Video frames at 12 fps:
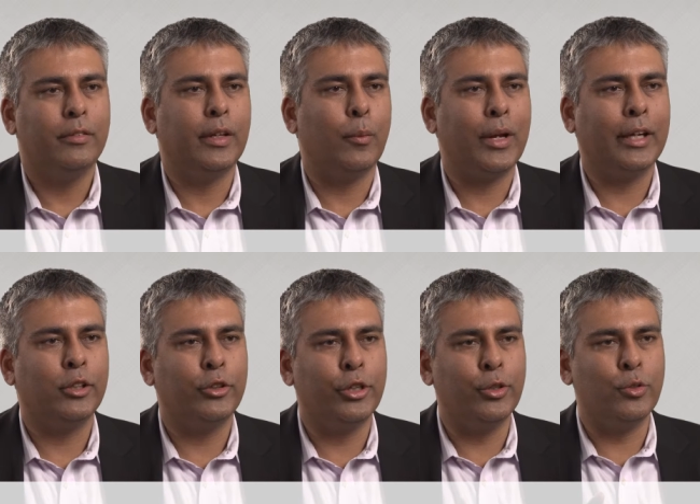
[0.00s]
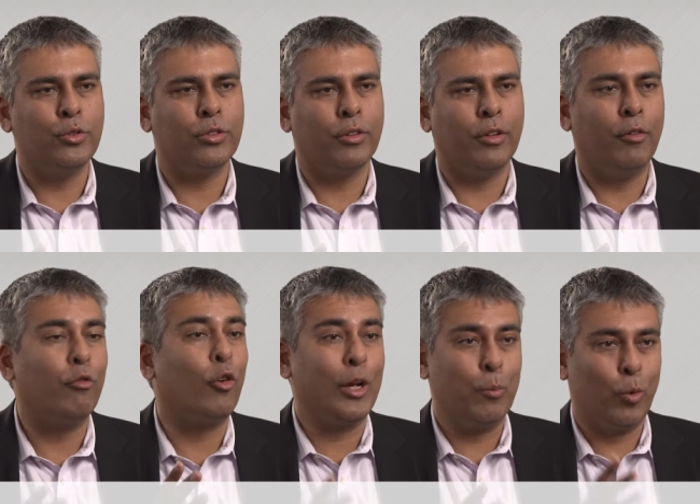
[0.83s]
that we had to use a
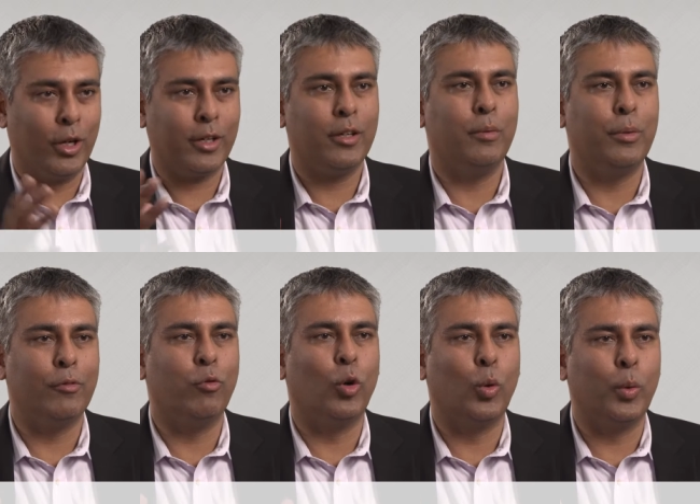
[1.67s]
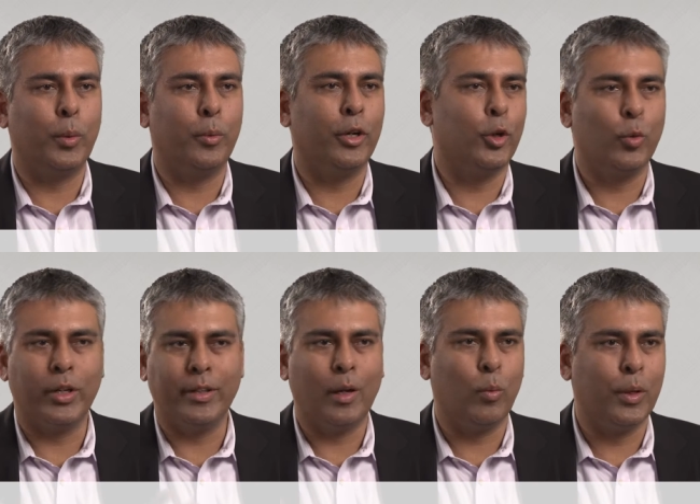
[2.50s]
framework before we would
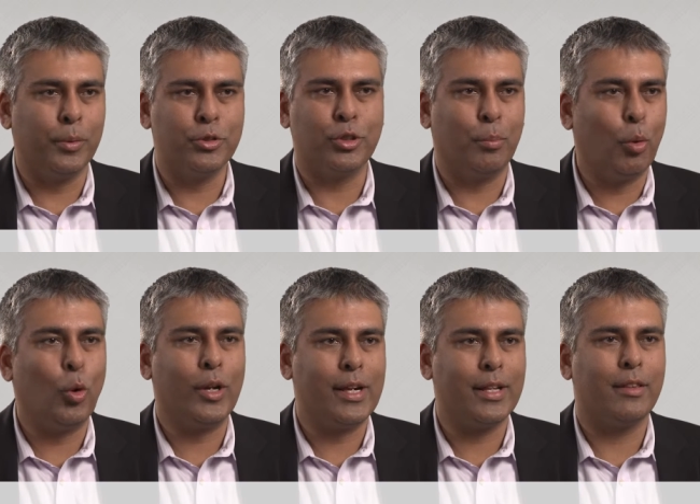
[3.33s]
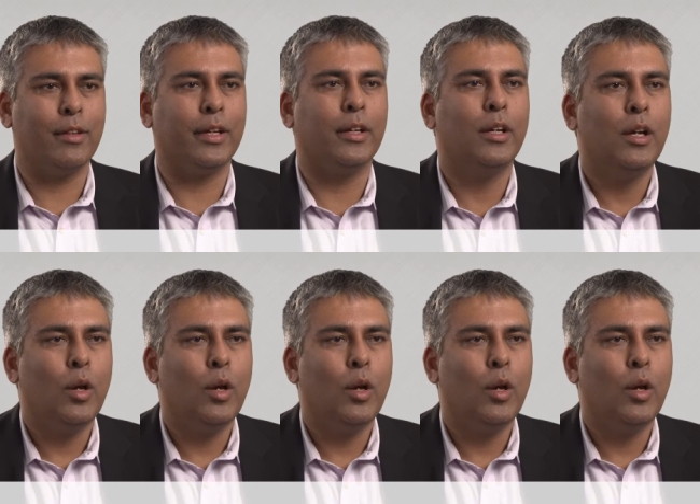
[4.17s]
agree that we would support anything.